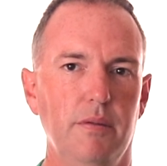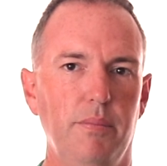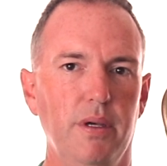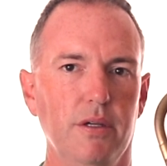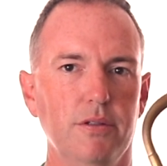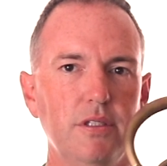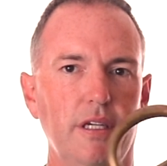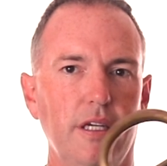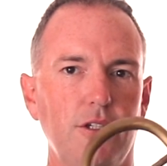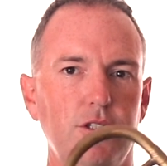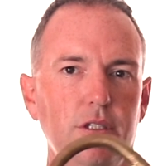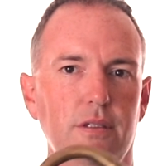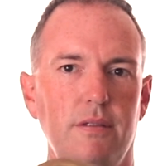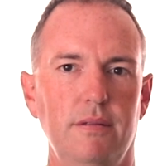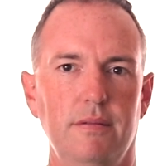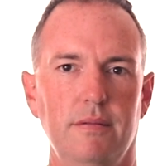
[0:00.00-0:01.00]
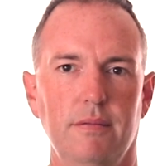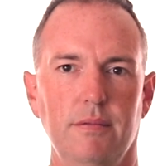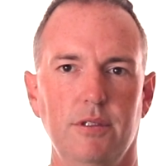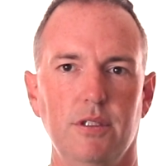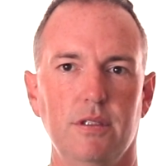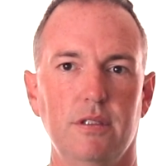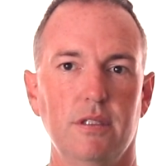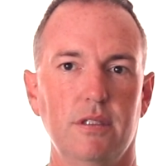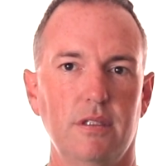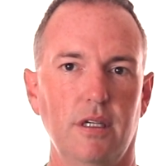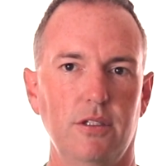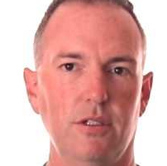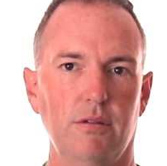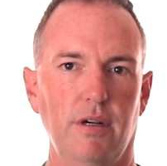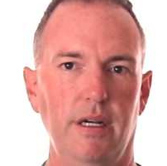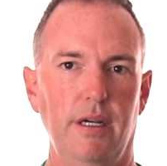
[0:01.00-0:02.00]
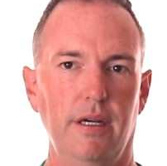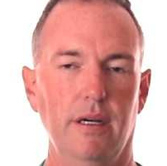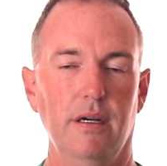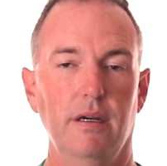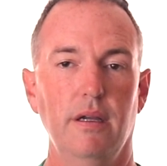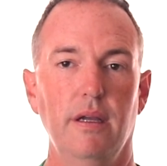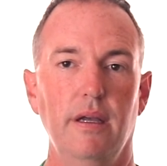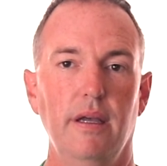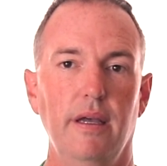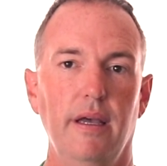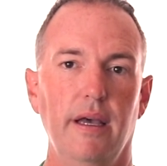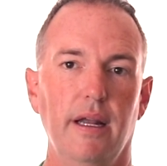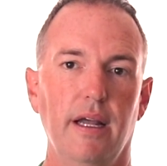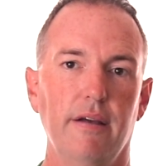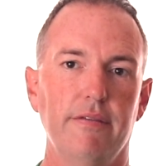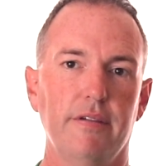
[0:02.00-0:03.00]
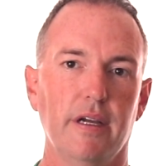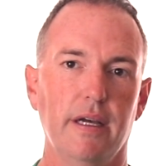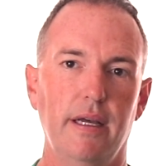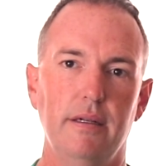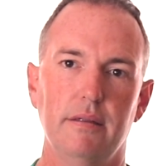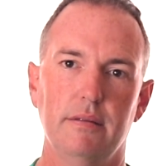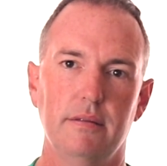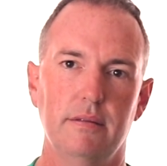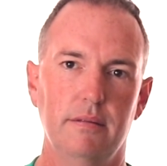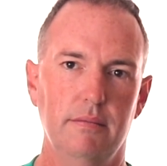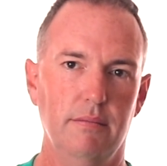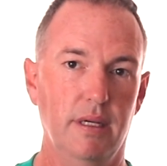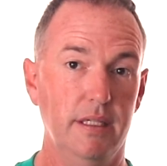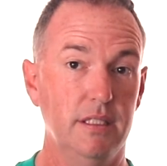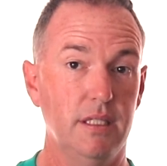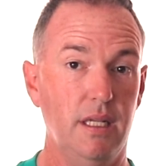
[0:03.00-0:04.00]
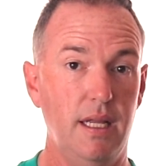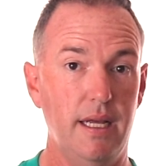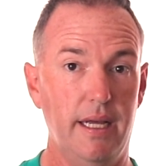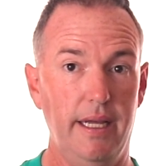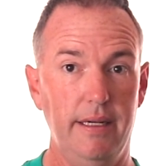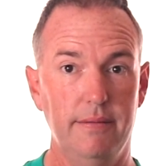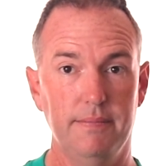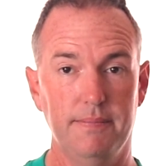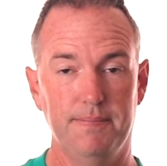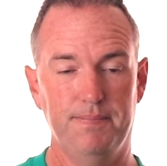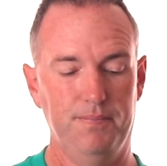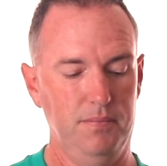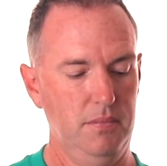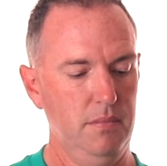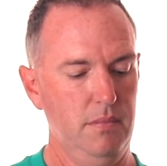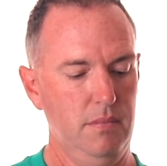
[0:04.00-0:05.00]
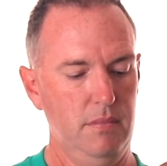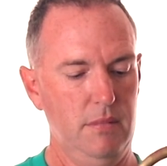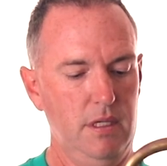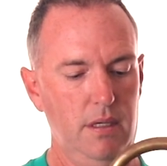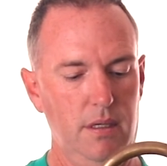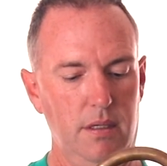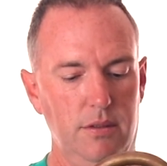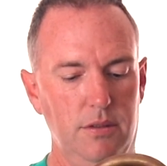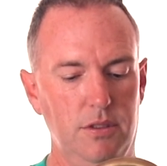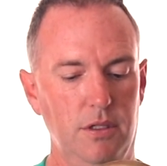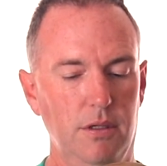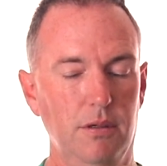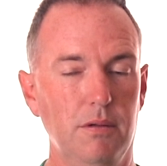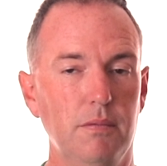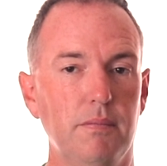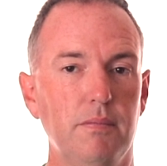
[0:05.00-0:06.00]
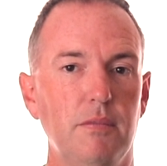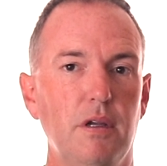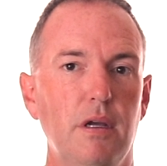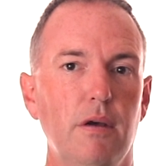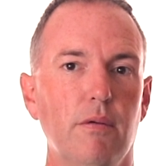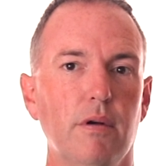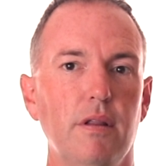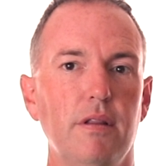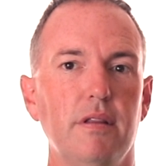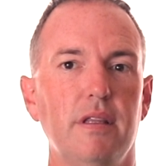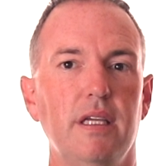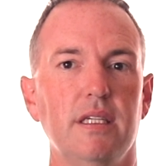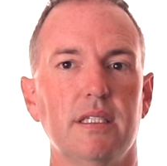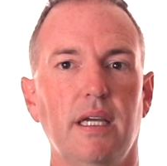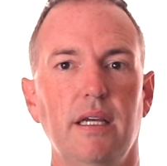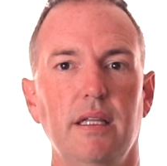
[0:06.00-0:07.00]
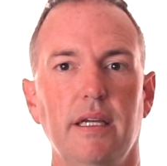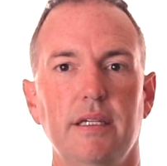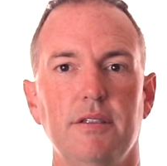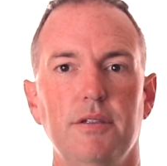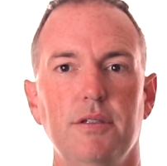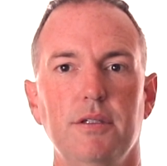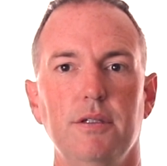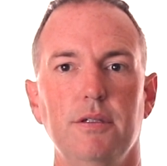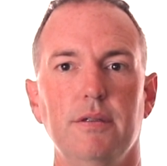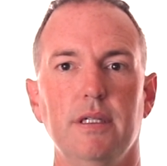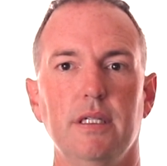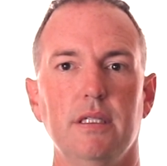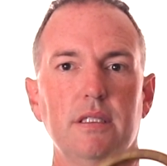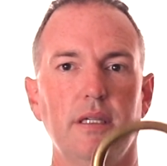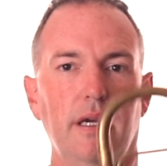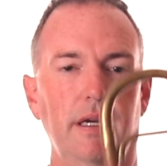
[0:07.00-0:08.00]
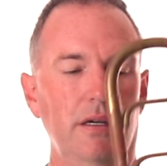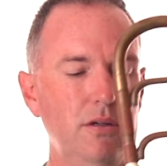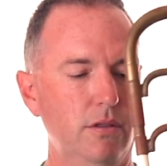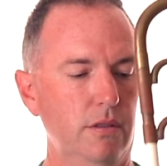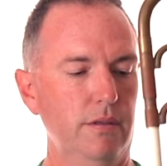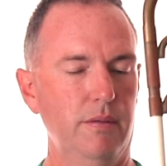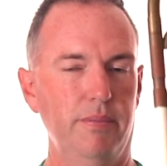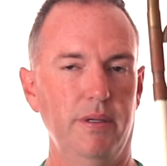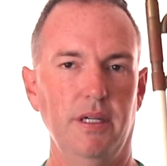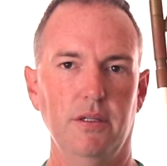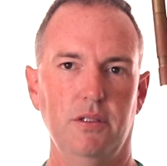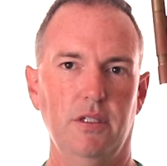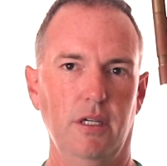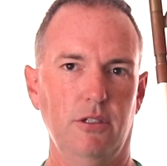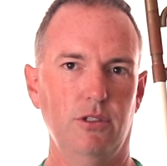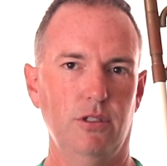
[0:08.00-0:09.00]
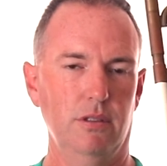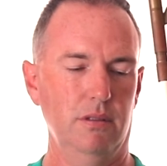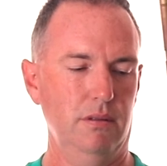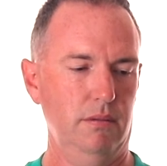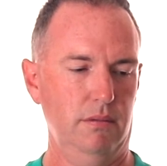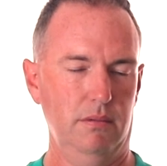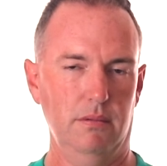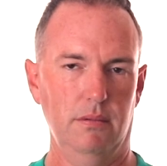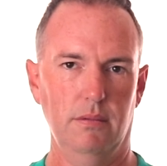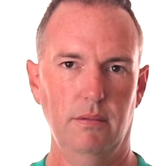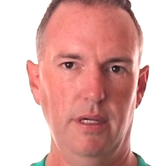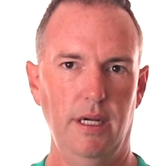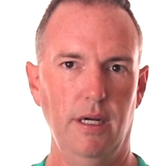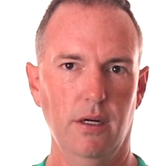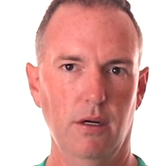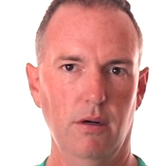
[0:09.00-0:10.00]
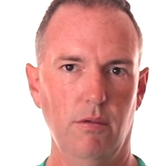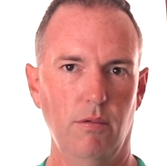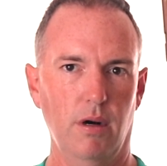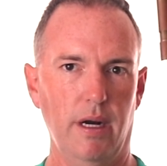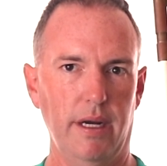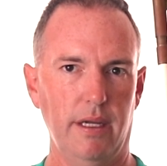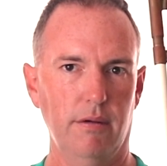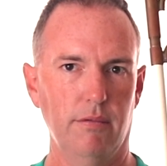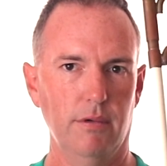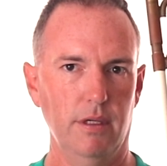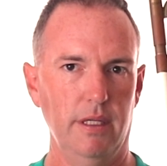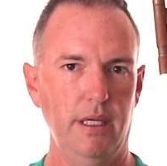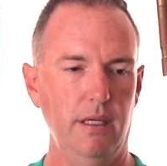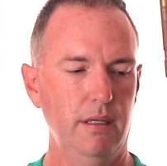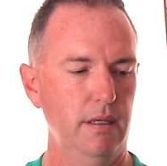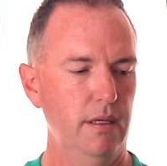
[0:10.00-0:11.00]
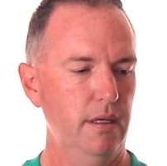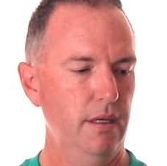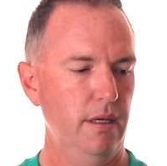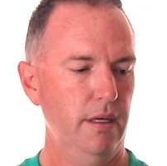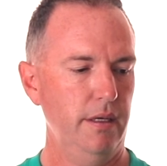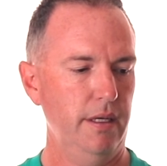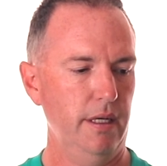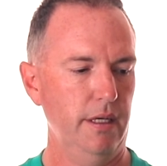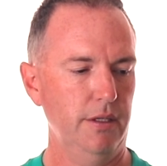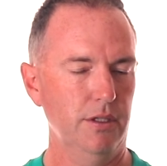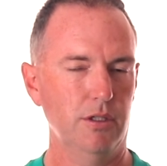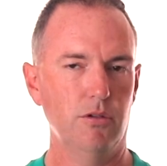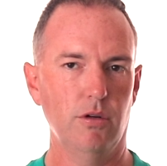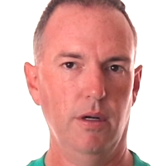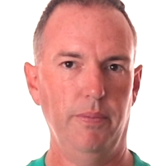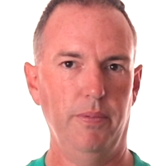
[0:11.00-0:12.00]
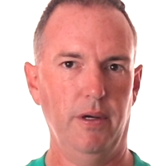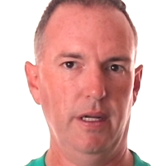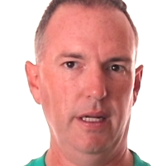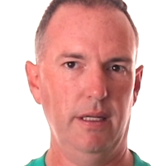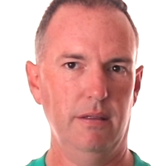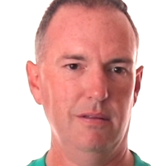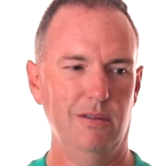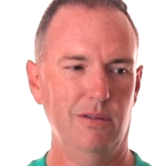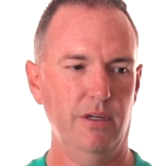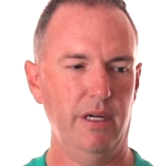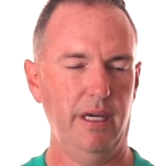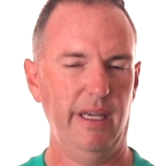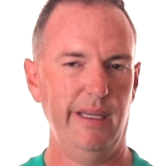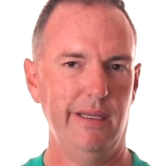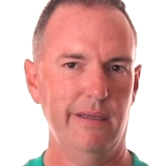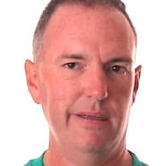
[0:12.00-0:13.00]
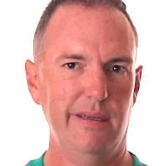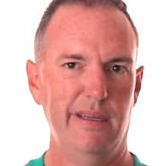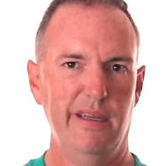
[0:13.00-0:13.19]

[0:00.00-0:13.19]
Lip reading: the bell section, which is this section right here, and I've got my slide. So one of the things I like to do is I hold the bell section here where I can really get a good grip on it, okay?